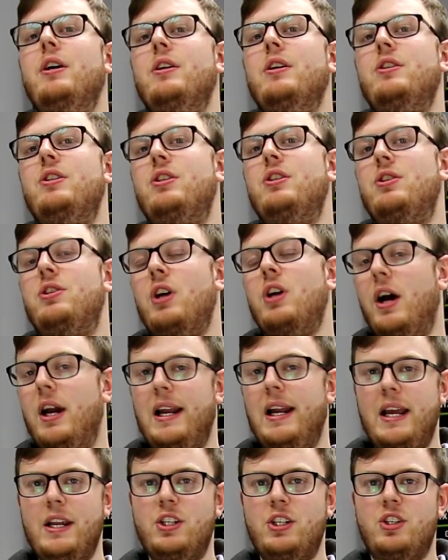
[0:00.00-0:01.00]

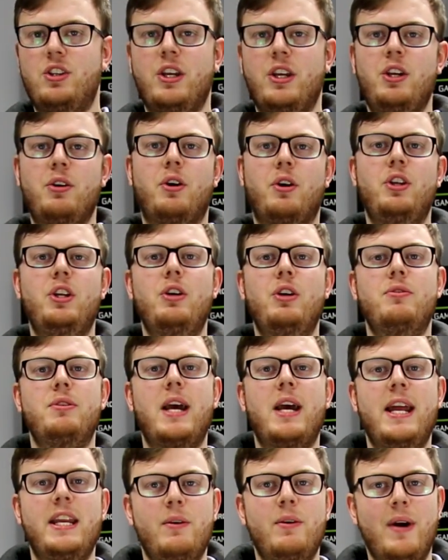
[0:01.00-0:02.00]
stylish, that you can use
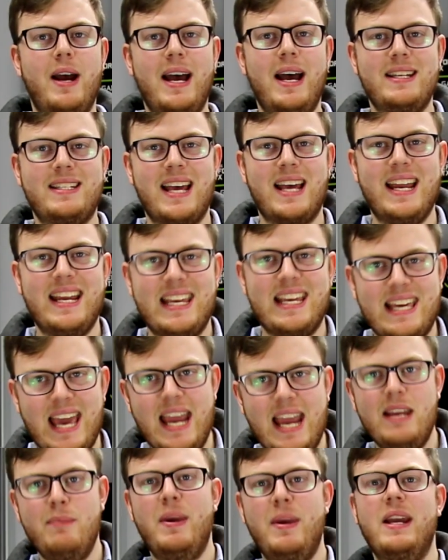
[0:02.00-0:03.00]
anywhere as a
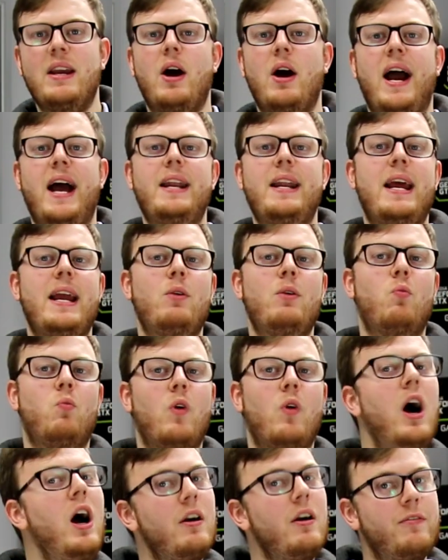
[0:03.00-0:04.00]
gaming and a
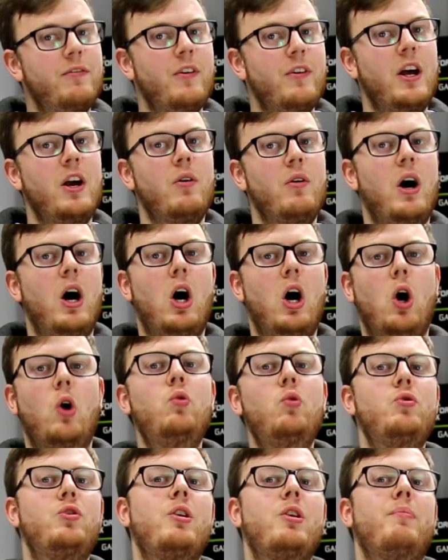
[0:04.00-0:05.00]
workflow
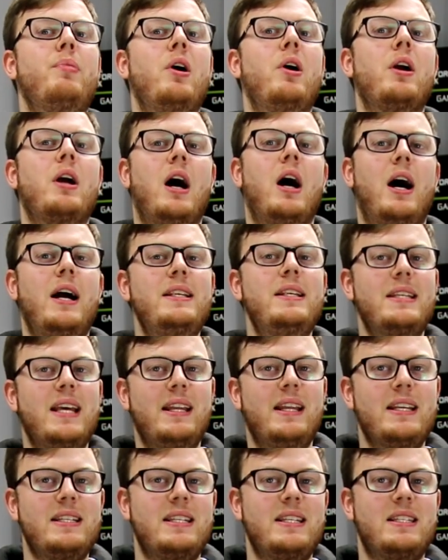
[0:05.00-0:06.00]
Ultrabook, I'd say
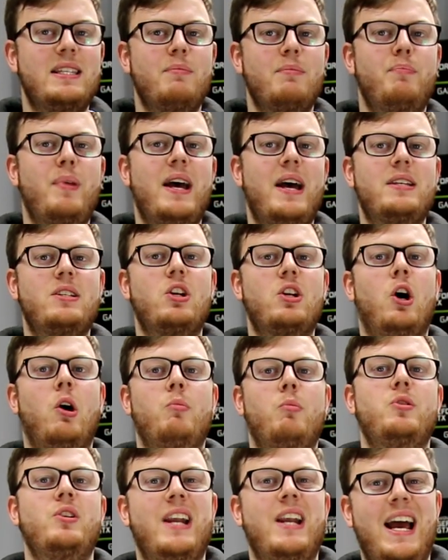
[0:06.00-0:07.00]
this is the best
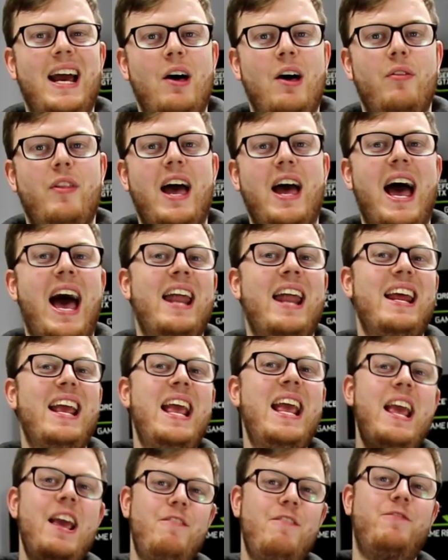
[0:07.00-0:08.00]
option out there. And
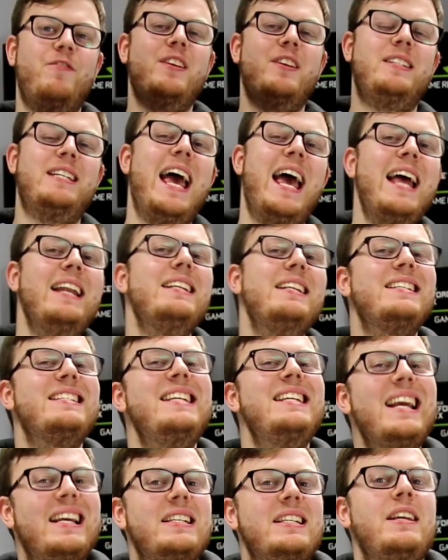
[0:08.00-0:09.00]
if the
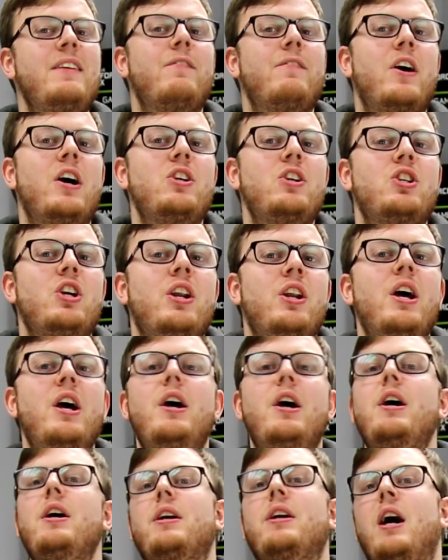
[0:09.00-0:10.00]
1060 version
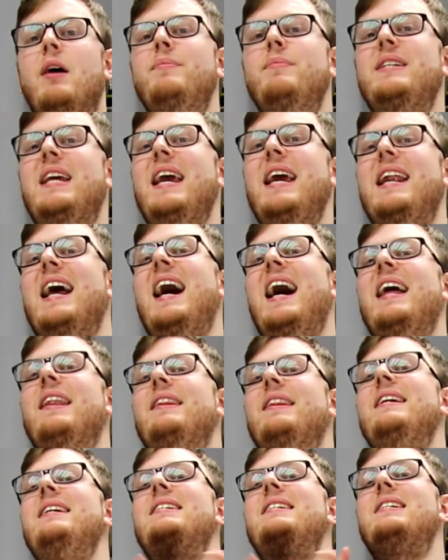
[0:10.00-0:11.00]
comes in at
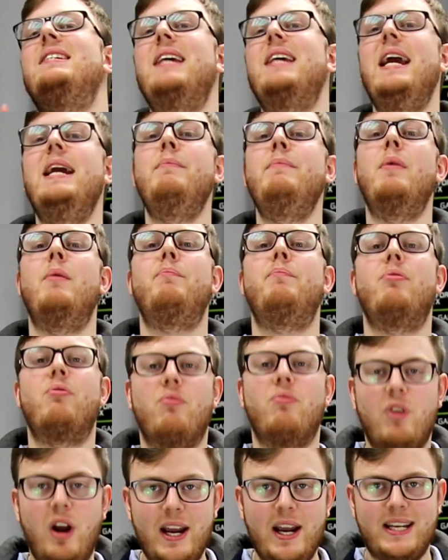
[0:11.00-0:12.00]
the same
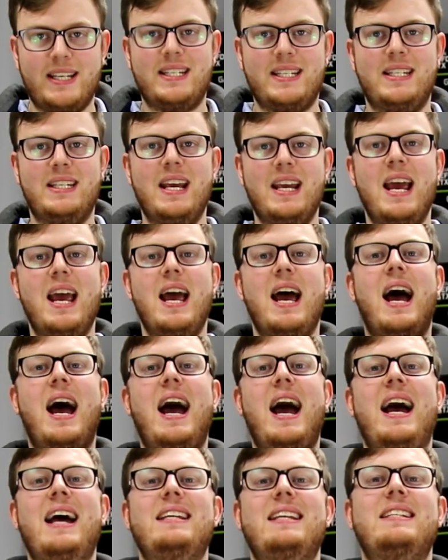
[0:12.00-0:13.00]
price
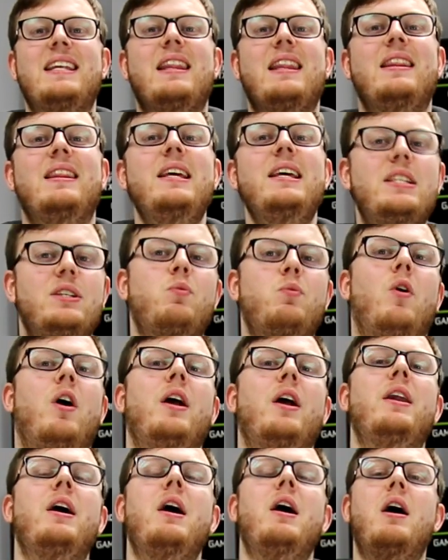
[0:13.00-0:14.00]
as this
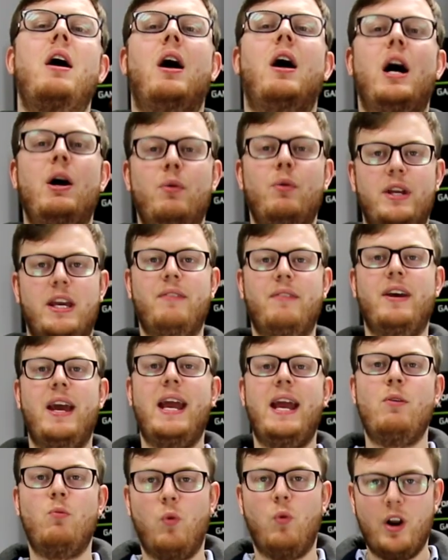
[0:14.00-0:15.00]
one, I would give it
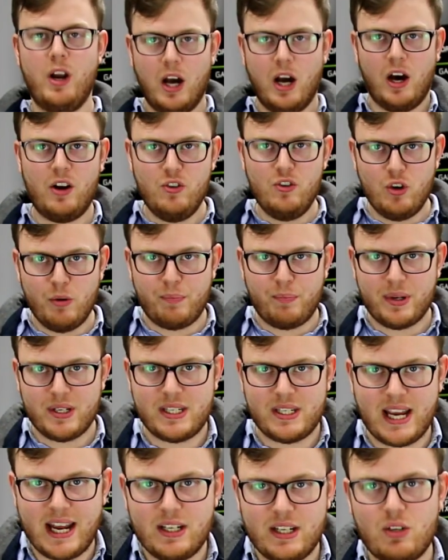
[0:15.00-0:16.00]
a
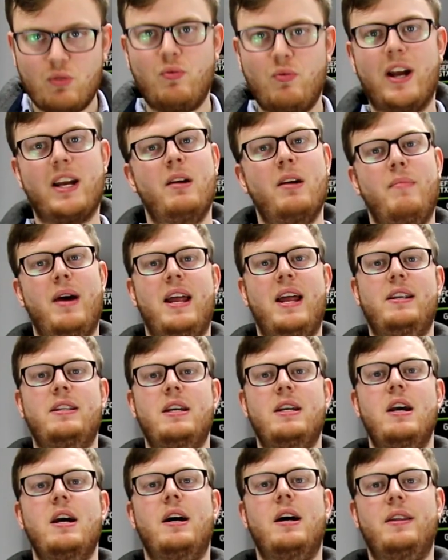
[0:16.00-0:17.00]
100% recommend.
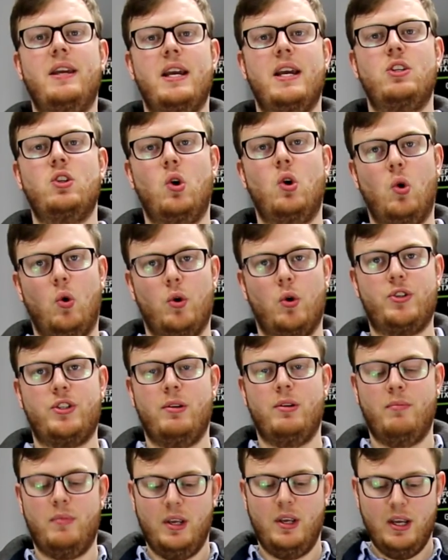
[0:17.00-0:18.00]
I think it's
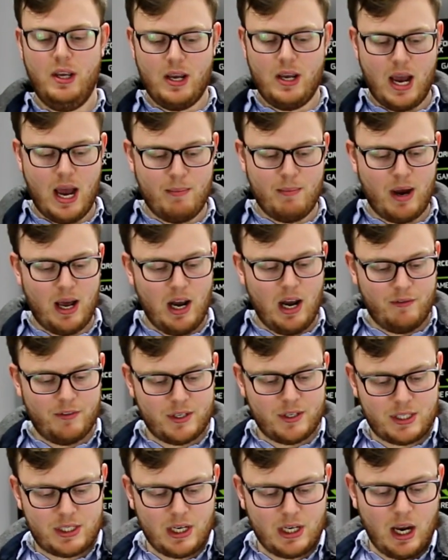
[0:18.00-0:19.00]
awesome. I love
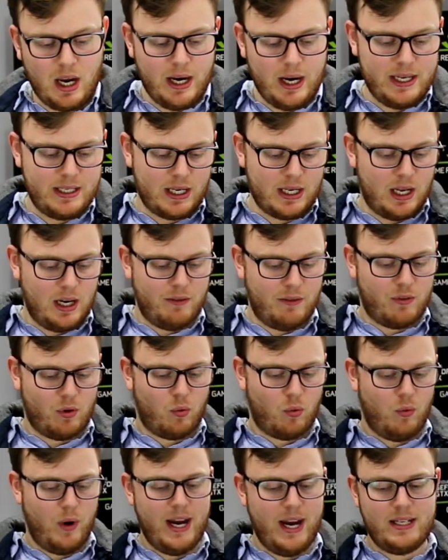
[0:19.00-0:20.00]
the size, I love the
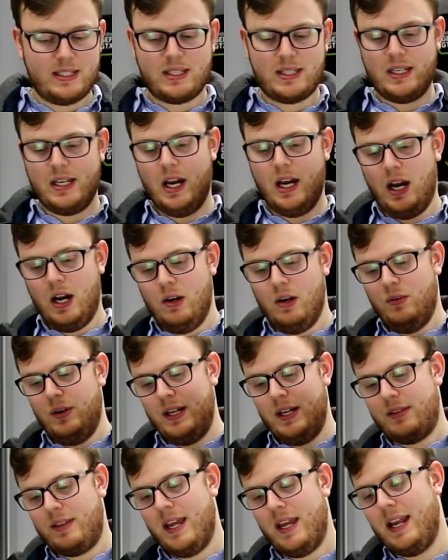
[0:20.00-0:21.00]
weight. The
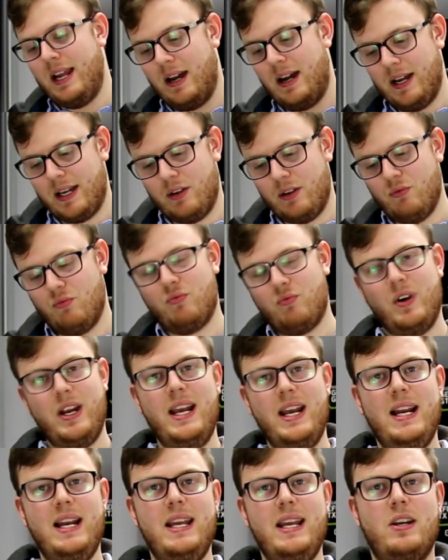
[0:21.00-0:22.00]
only thing I can
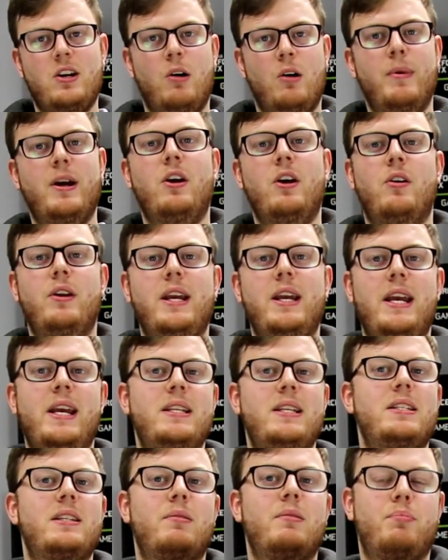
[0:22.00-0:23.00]
really comment on
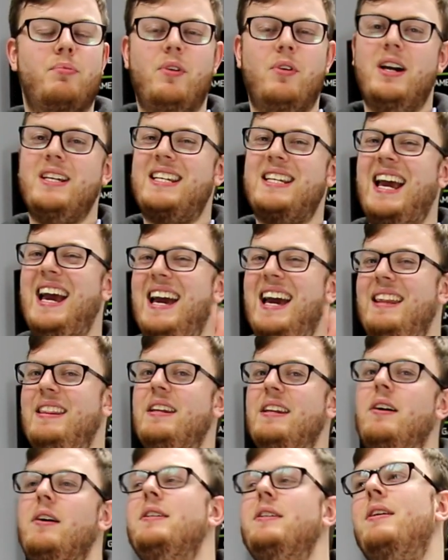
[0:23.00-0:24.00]
is the price and the
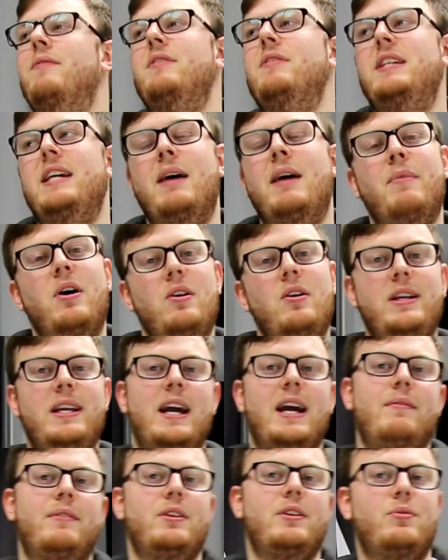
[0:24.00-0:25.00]
970M only
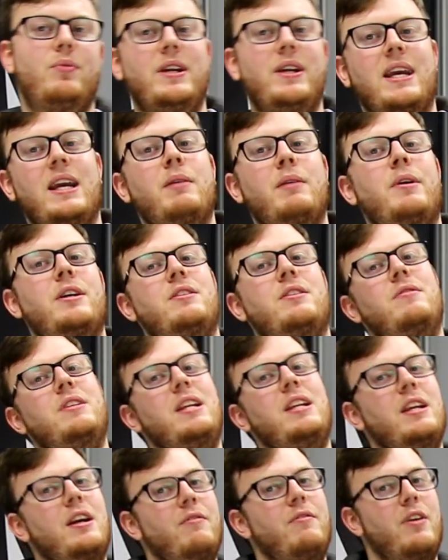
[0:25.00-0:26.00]
having 3 gigabytes of
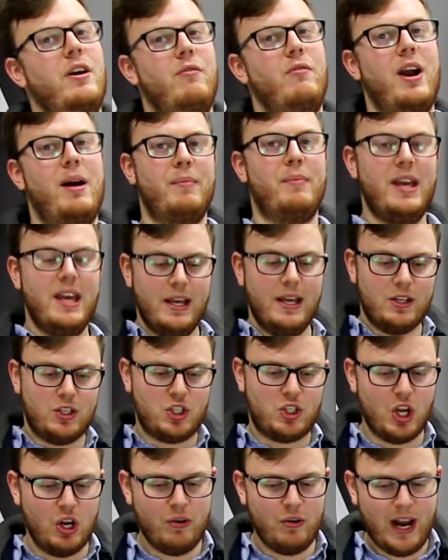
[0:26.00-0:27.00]
DDR5 RAM.
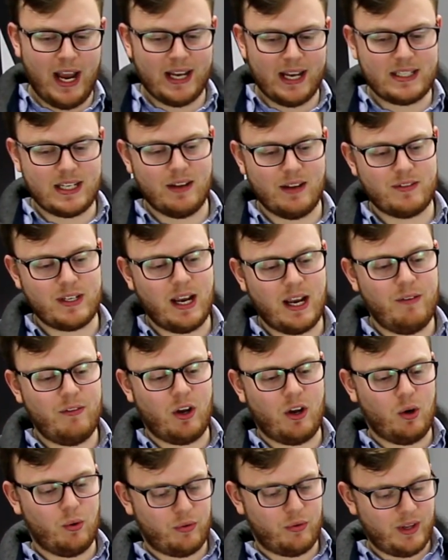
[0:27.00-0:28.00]
2 negatives out of the
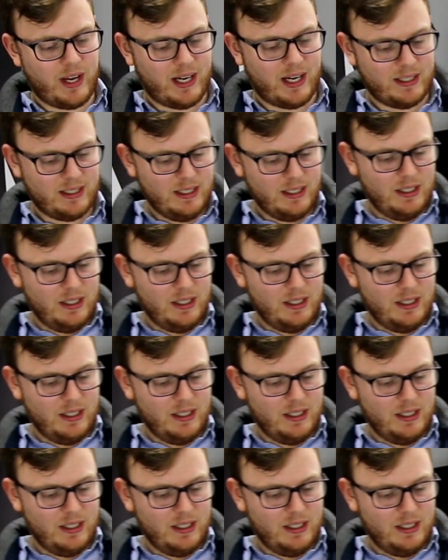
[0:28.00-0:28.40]
whole thing,